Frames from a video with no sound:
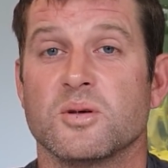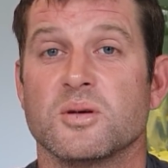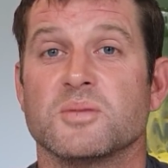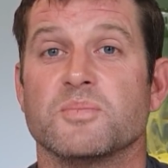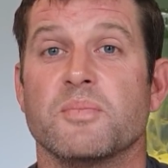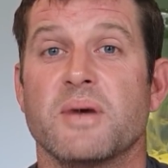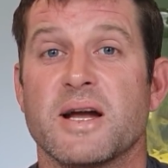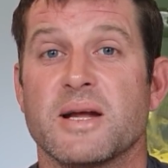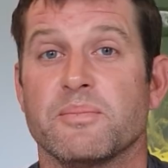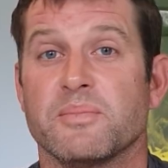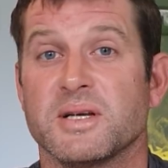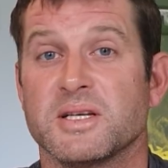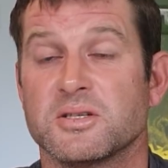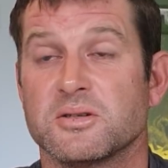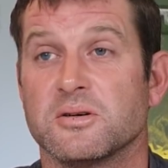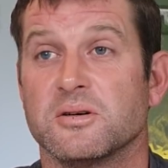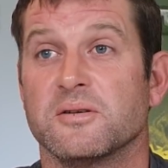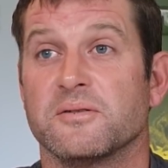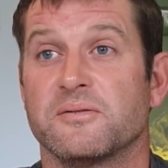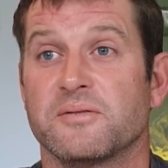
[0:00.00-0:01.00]
made me
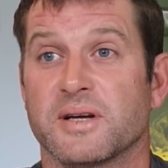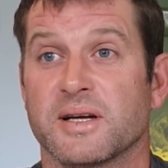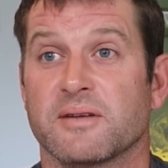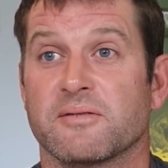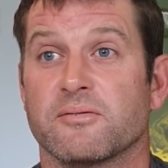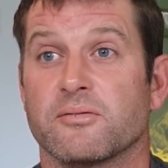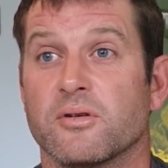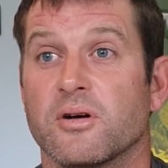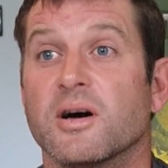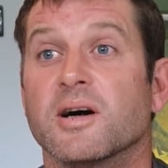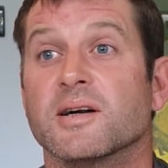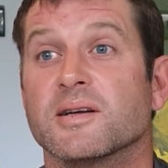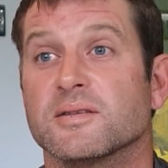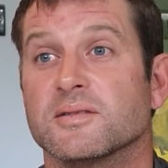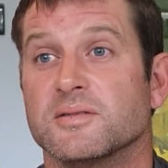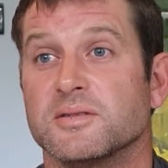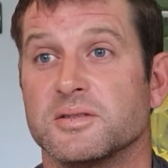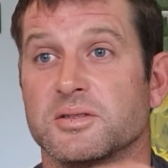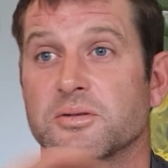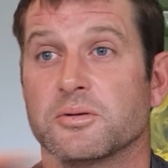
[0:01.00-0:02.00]
sort of think, right,
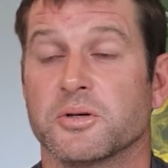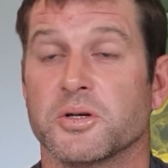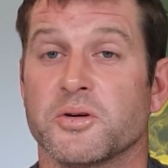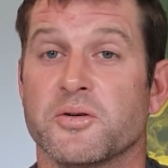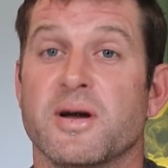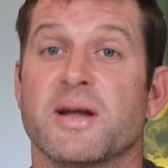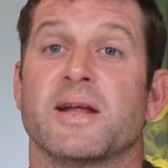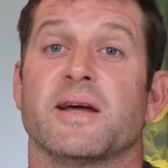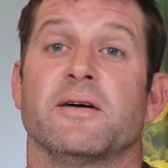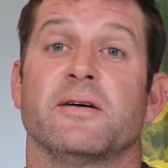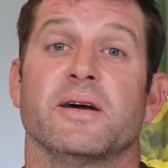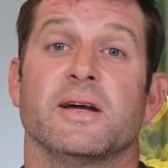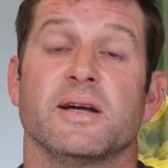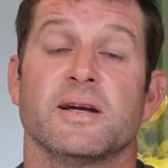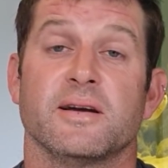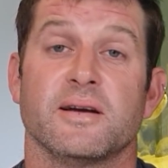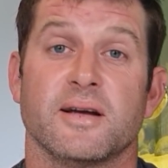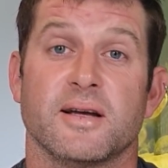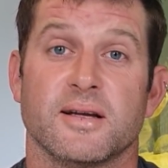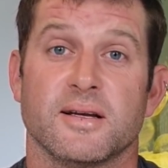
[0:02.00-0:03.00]
sort your head out
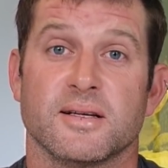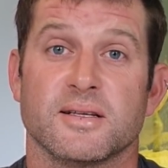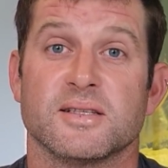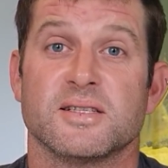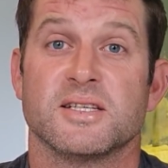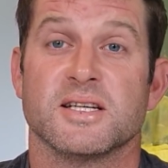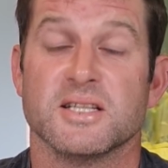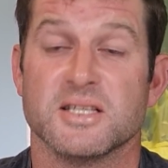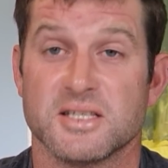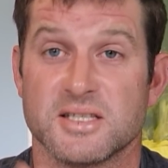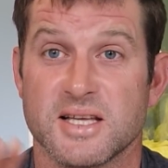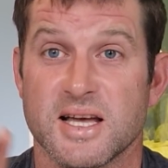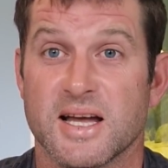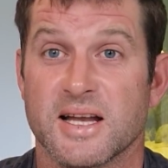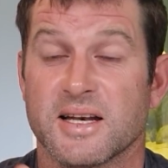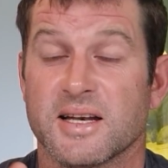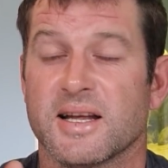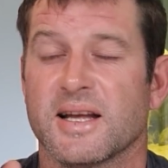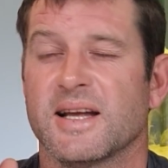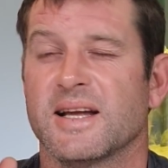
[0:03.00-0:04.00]
here. And since
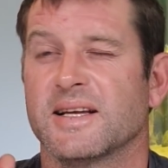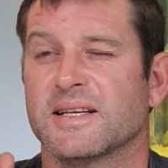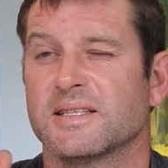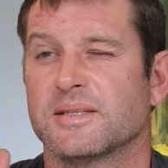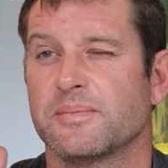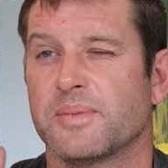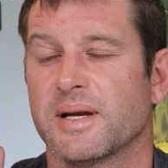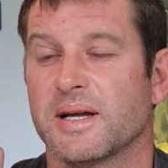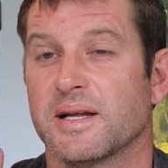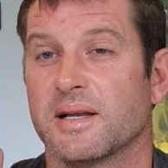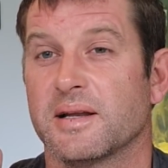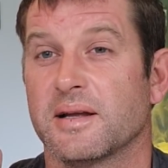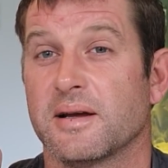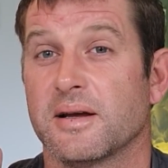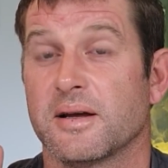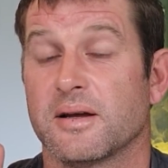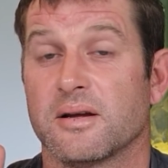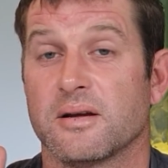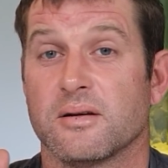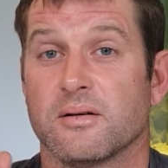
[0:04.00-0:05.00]
then, it's been
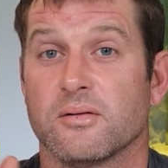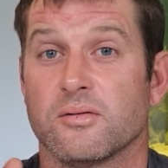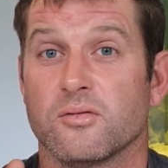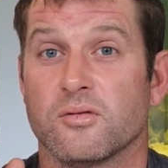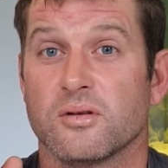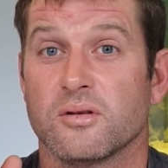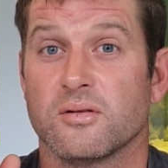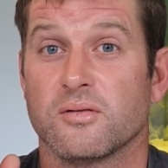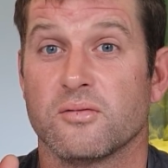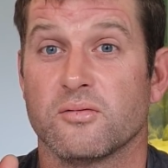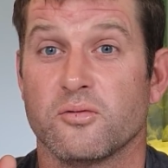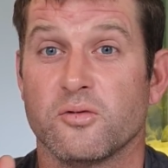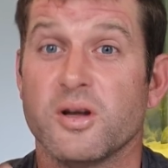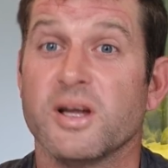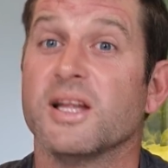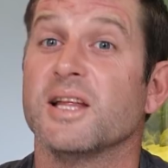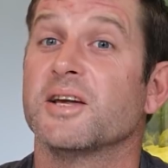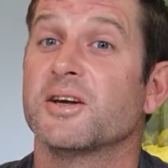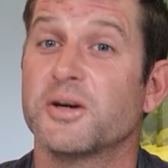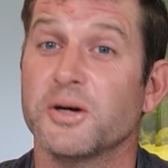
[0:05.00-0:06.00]

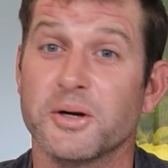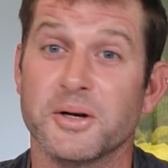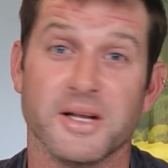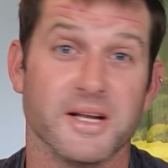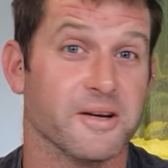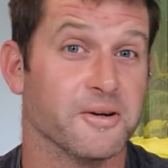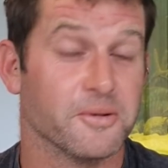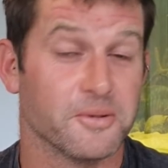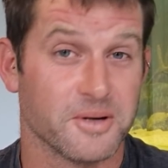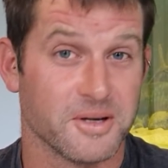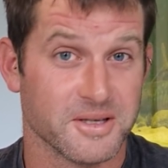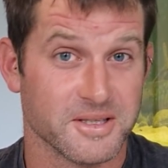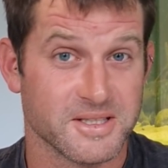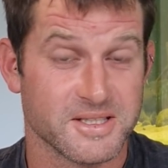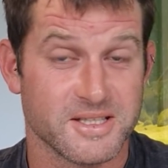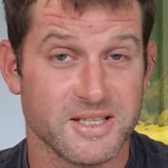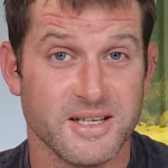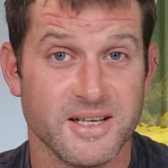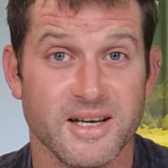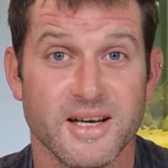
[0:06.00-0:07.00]
really good, in all
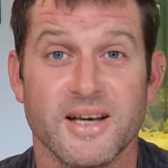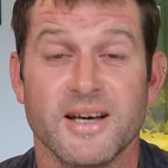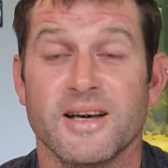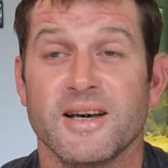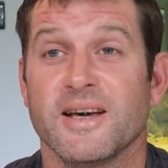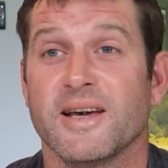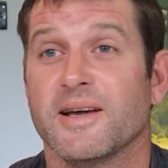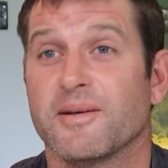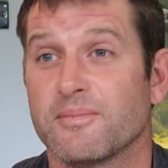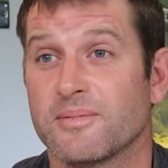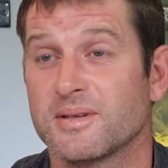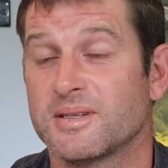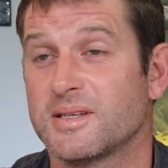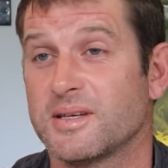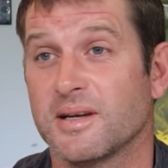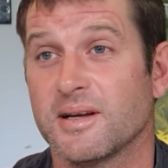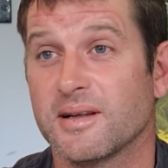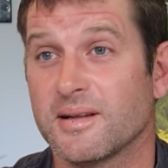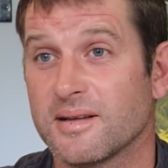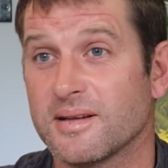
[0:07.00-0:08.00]
honesty. It was,
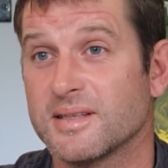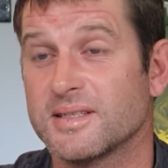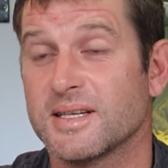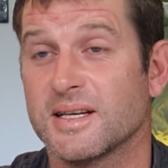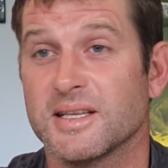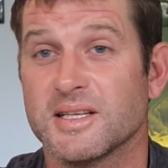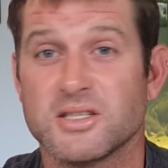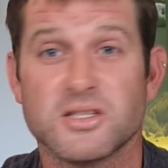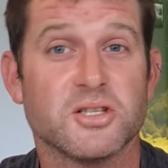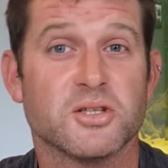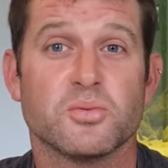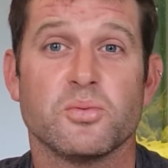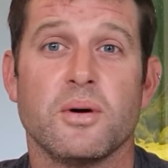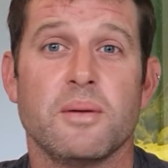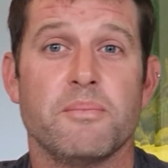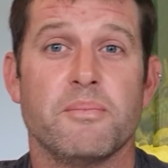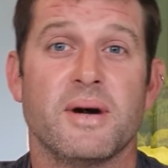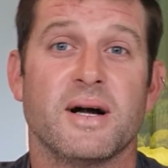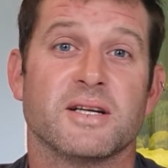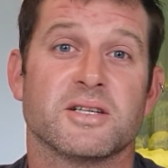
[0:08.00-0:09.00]
I said, it's just
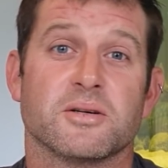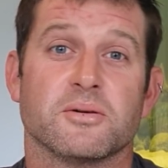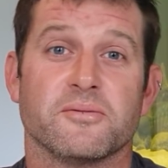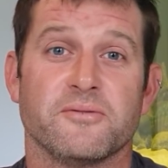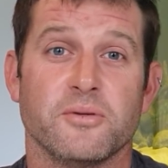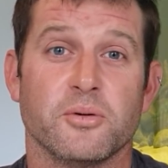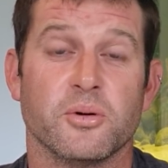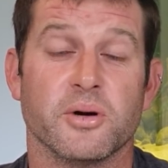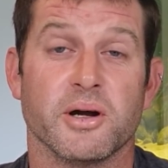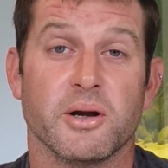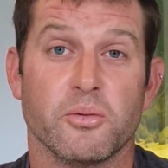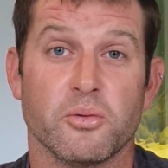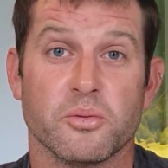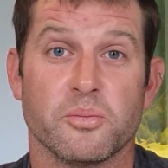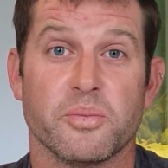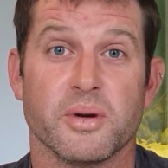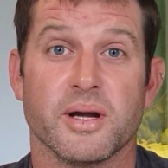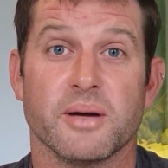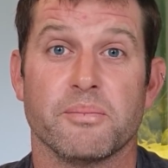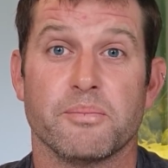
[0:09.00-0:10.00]
one match. I thought it would
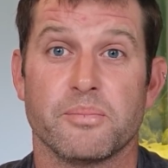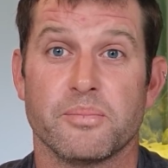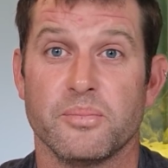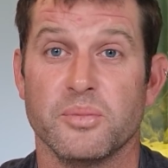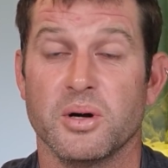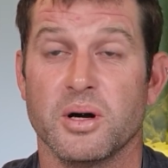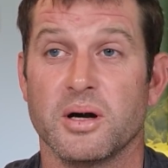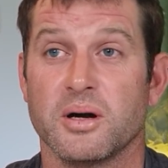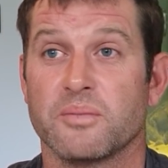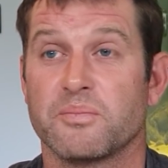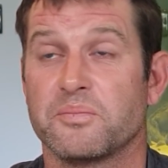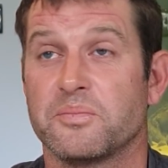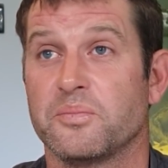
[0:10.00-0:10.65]
be a